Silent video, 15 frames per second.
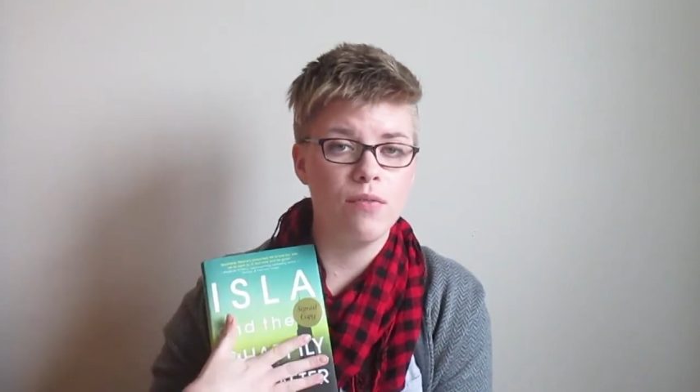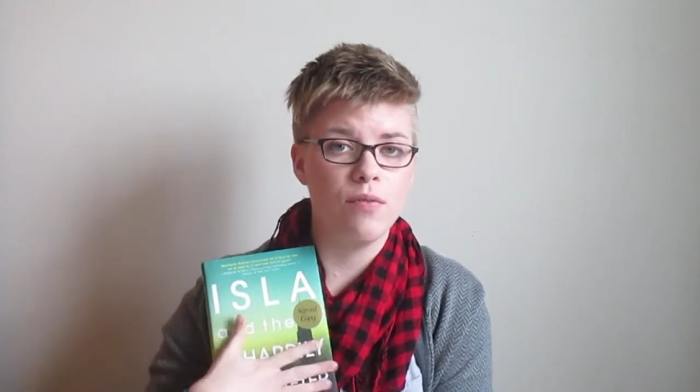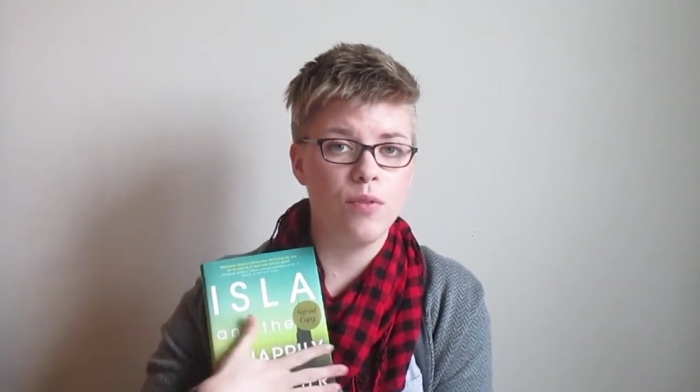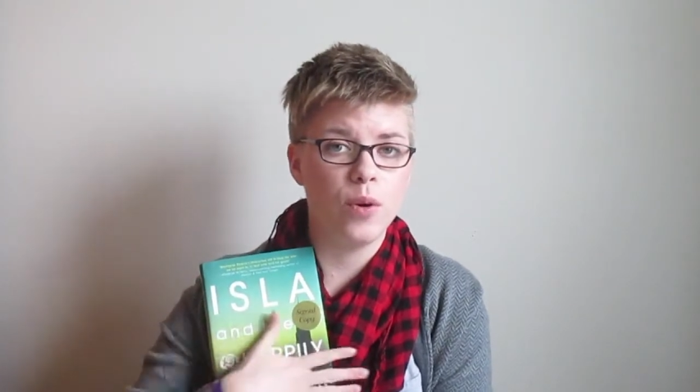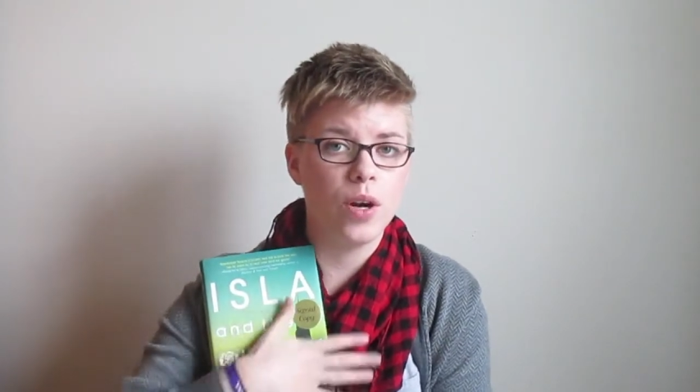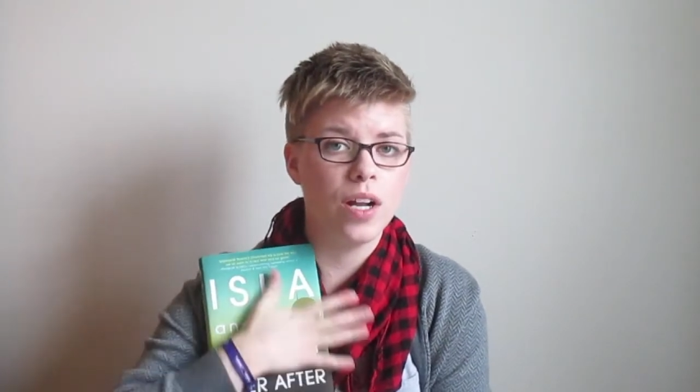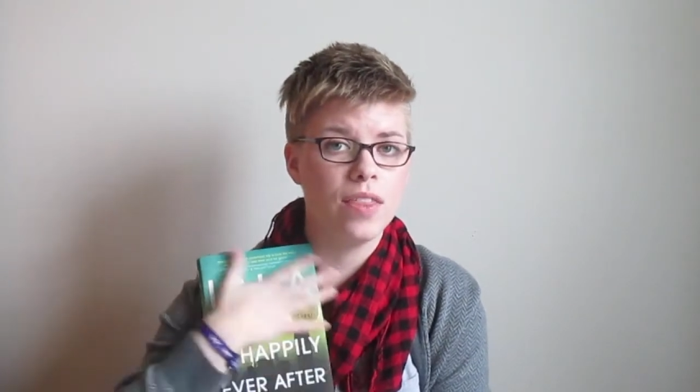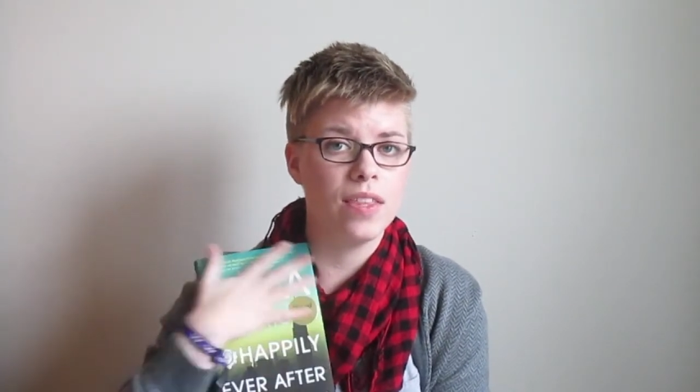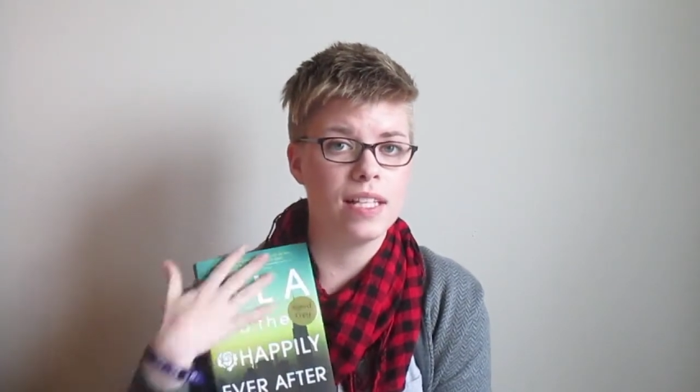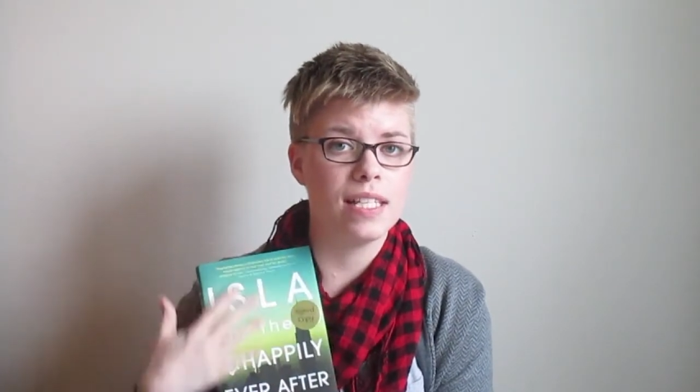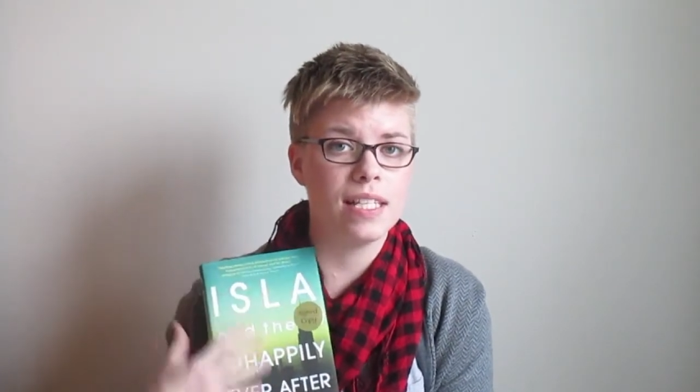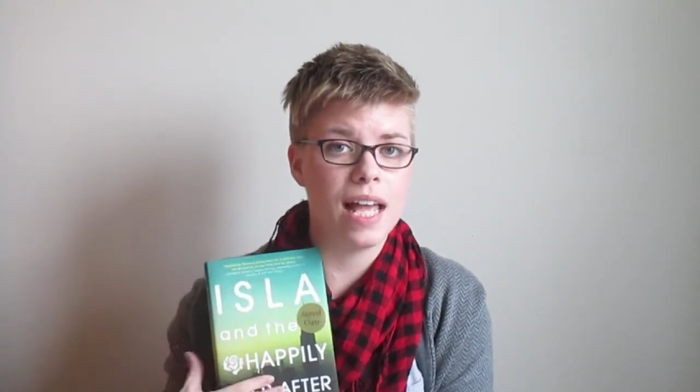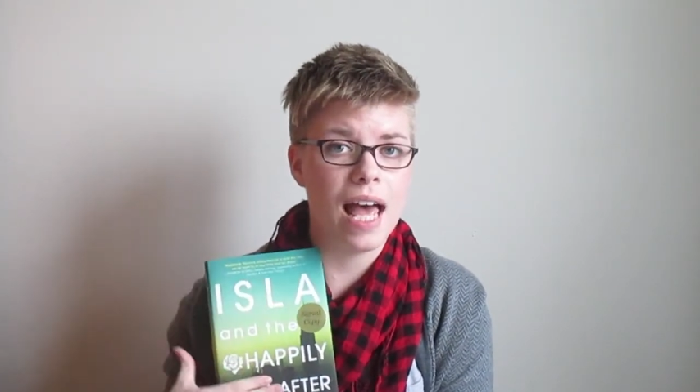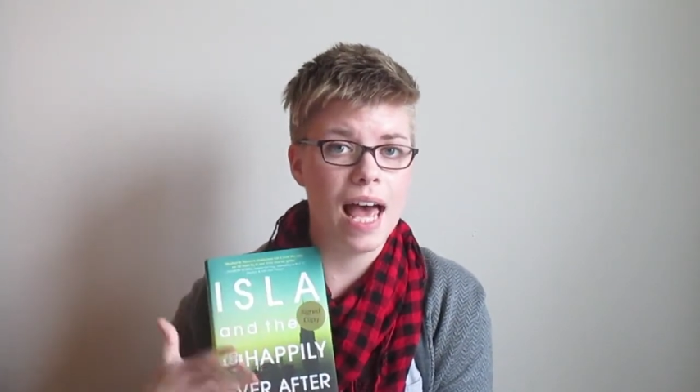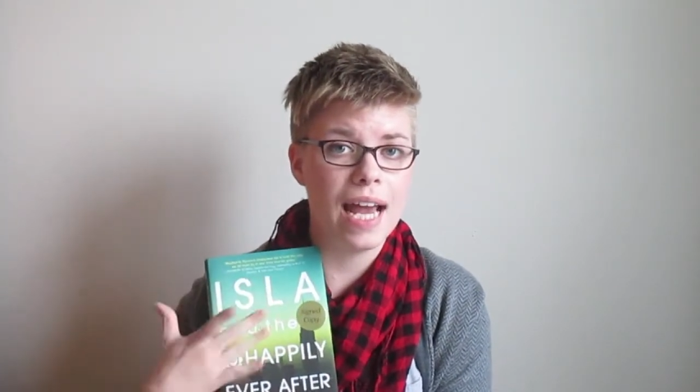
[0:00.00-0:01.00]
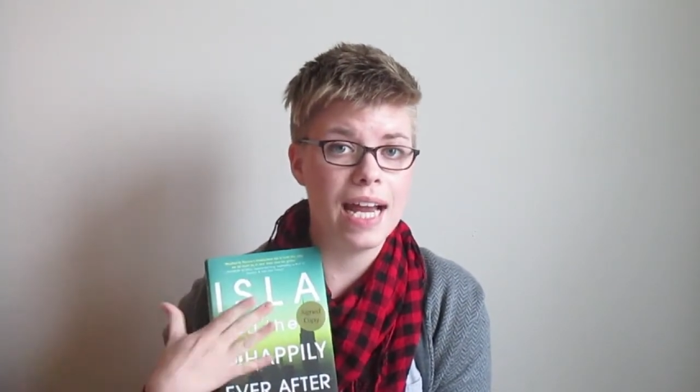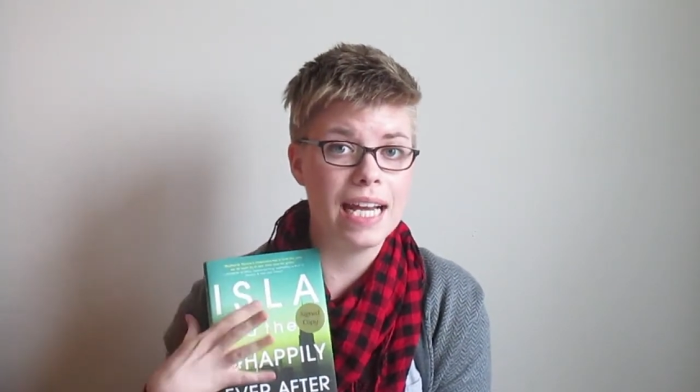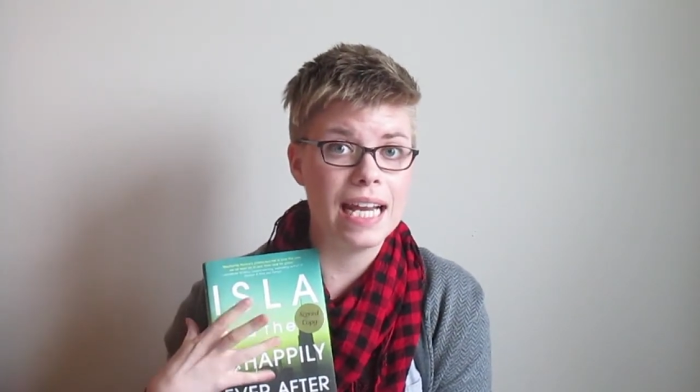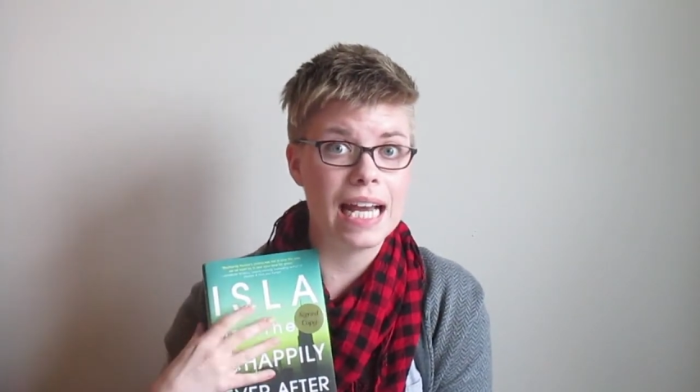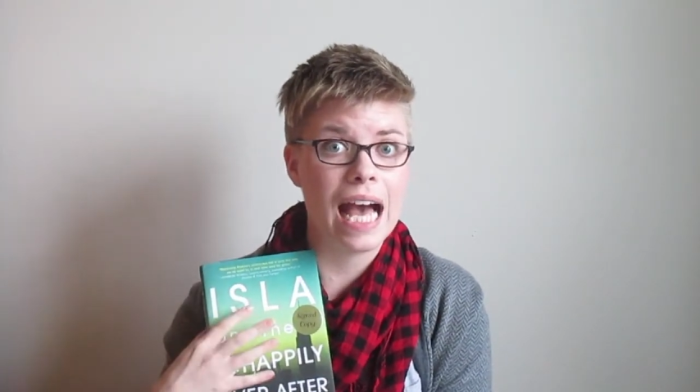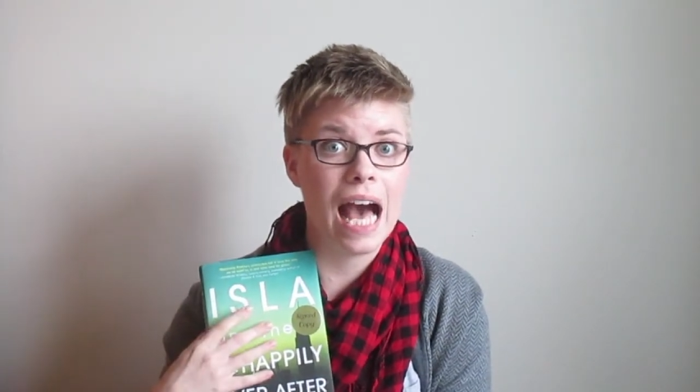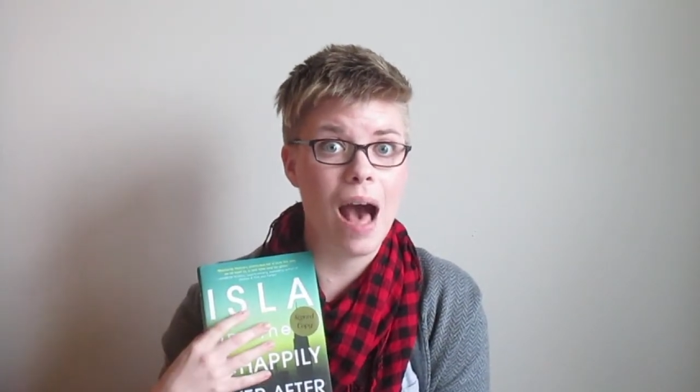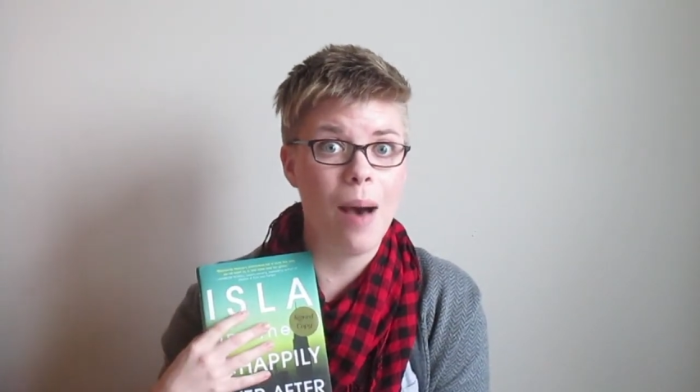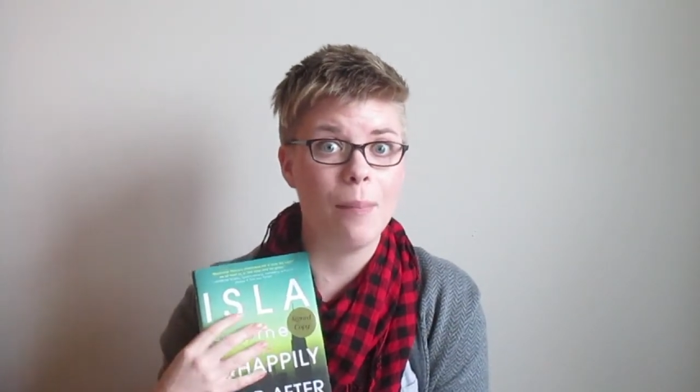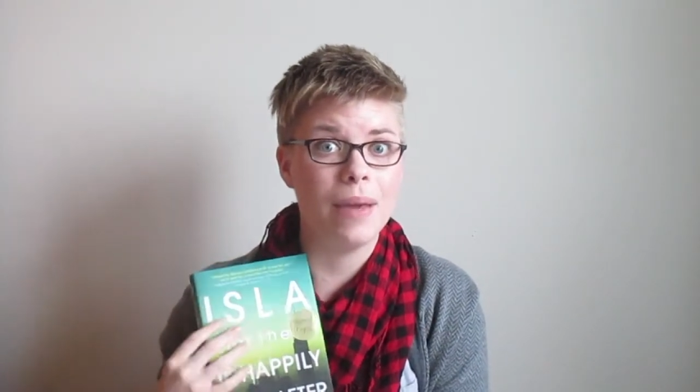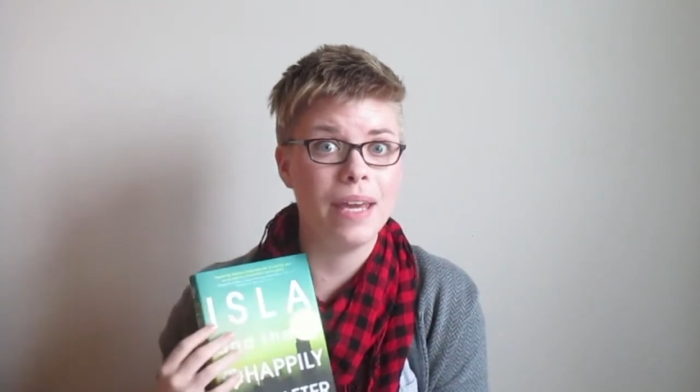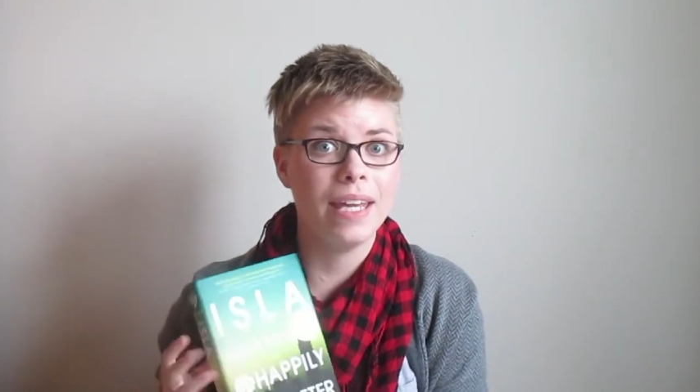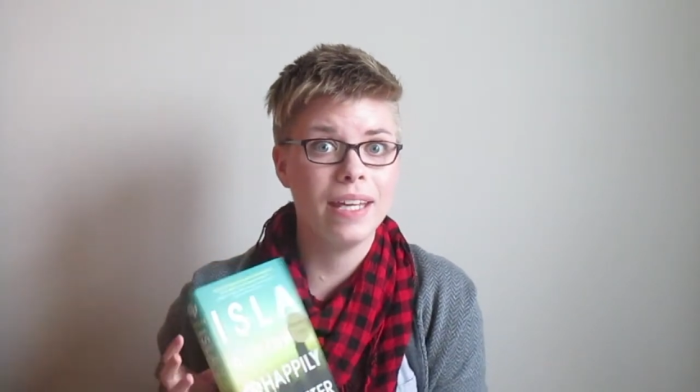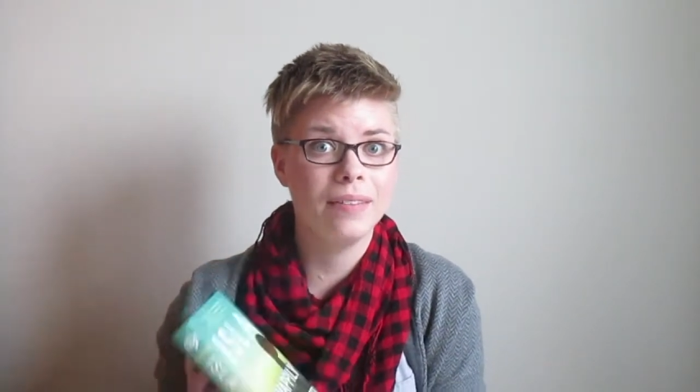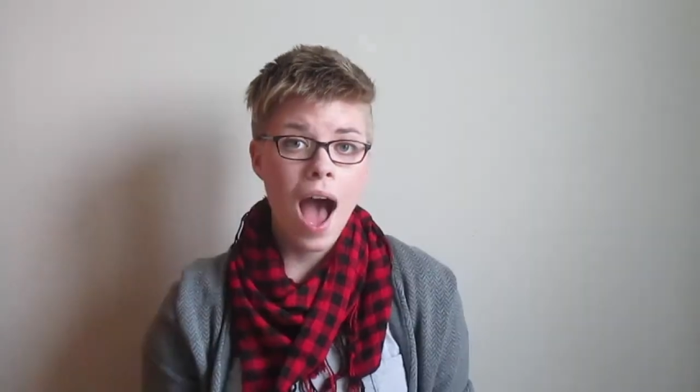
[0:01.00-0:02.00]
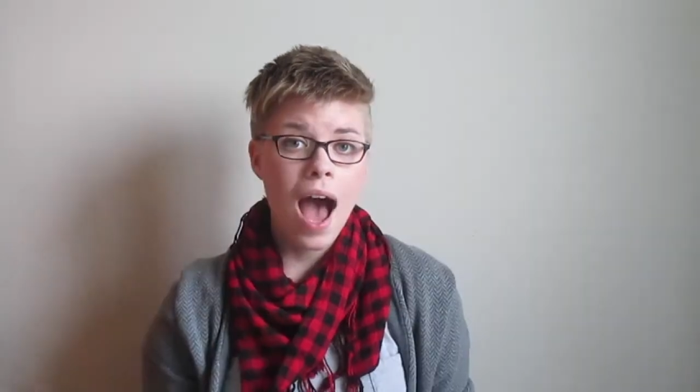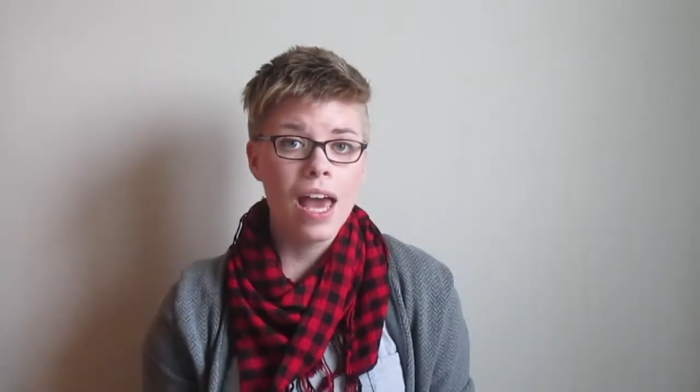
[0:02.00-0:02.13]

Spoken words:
for the signed copy.